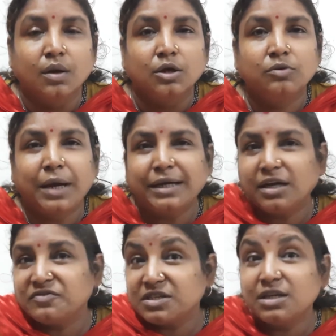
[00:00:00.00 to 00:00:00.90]
You might
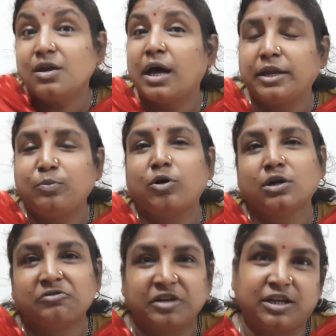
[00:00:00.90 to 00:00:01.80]
have seen Harry
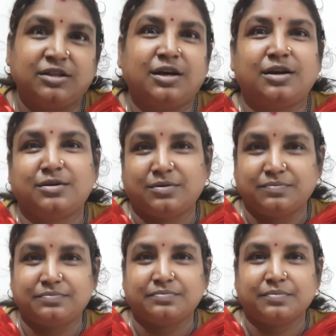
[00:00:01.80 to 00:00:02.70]
Potter wearing
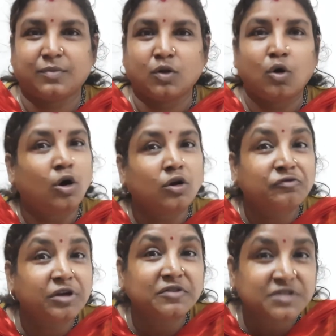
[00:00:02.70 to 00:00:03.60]
that. All of
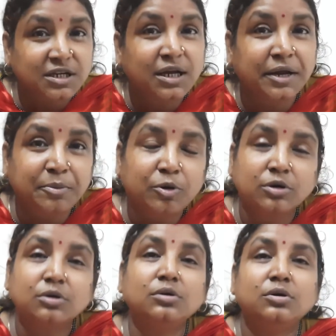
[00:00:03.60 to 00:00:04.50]
you have seen Harry
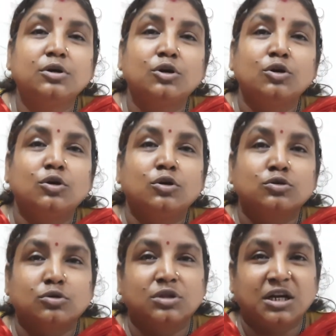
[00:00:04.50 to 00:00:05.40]
Potter?
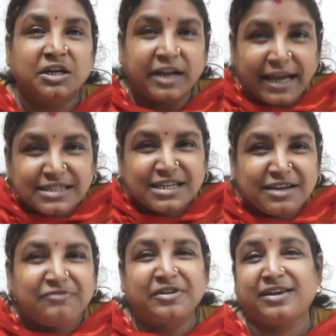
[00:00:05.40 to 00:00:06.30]
So the dress he
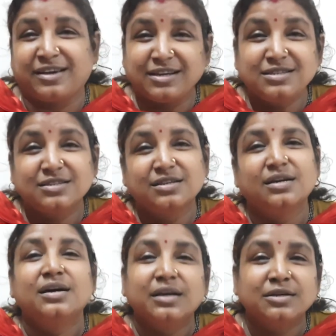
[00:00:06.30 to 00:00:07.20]
wears
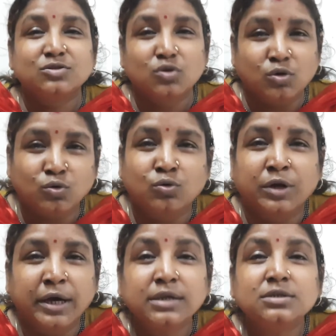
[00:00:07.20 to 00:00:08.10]
is known
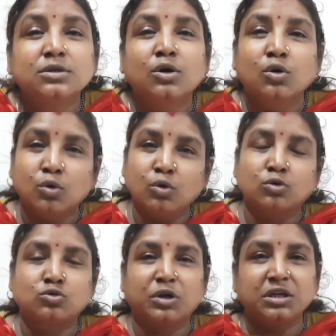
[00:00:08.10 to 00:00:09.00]
as cloak.
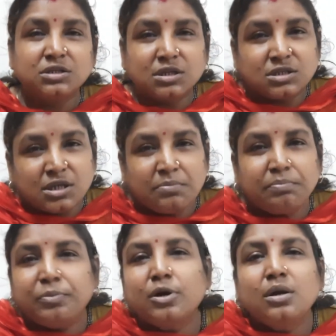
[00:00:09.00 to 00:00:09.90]
So it's a
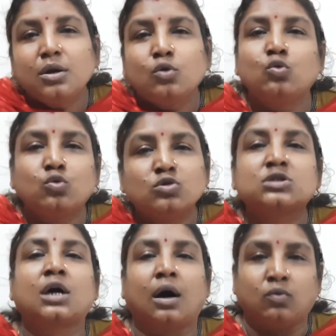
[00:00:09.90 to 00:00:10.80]
simple loose
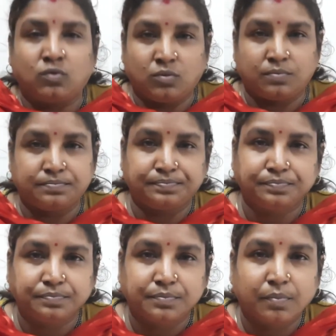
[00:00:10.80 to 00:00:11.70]
gown
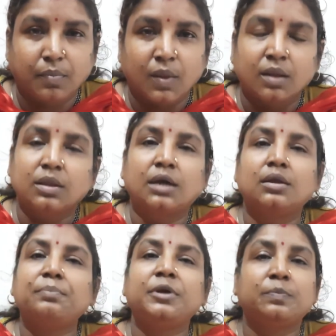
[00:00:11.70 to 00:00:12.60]
that the
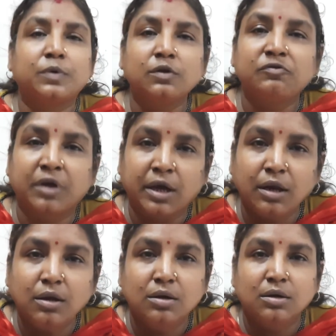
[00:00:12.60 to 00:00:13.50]
people wear
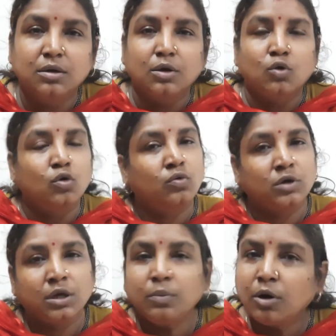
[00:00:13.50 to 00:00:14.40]
over
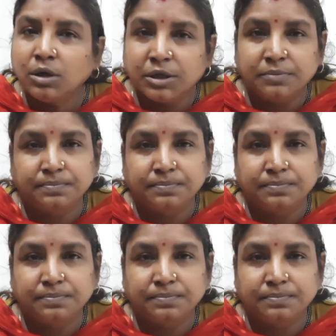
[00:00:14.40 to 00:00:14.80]
their body.